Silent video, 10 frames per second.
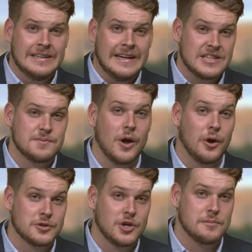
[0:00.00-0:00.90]
It's my
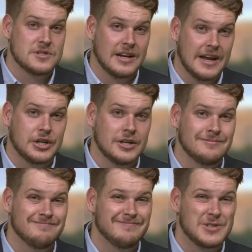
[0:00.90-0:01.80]
on-top
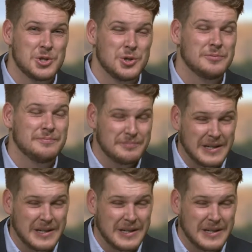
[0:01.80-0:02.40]
selection to